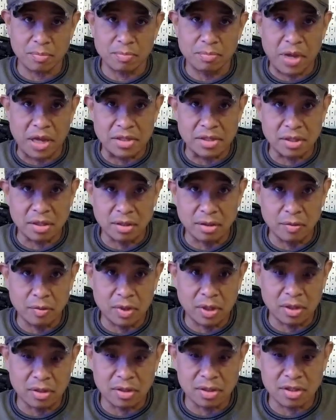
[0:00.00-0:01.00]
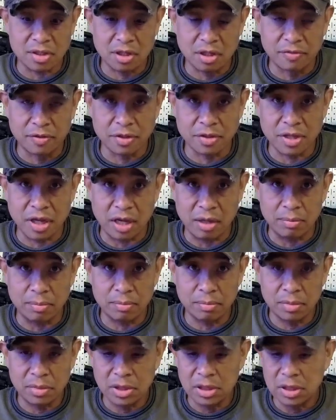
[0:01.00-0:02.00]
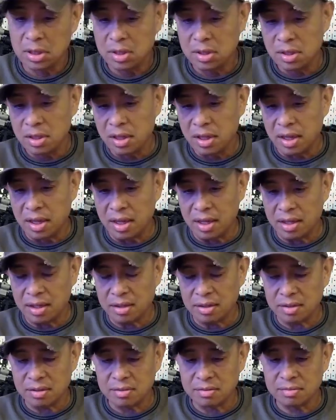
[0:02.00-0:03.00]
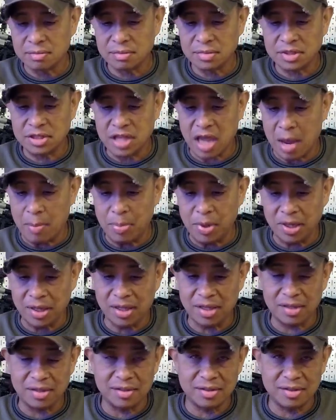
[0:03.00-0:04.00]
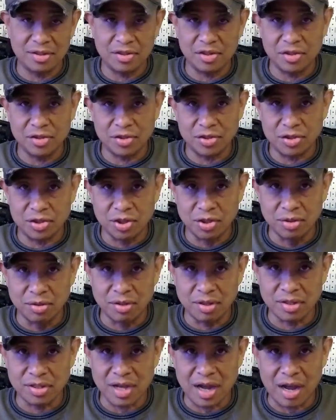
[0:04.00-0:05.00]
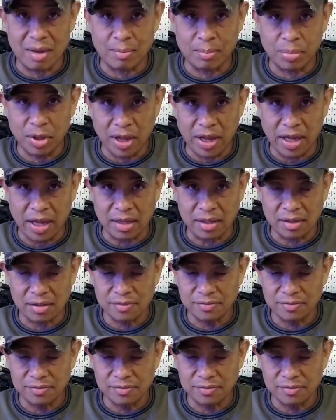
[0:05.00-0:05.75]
Basically, we called it servo tape, and taping it to the top plate.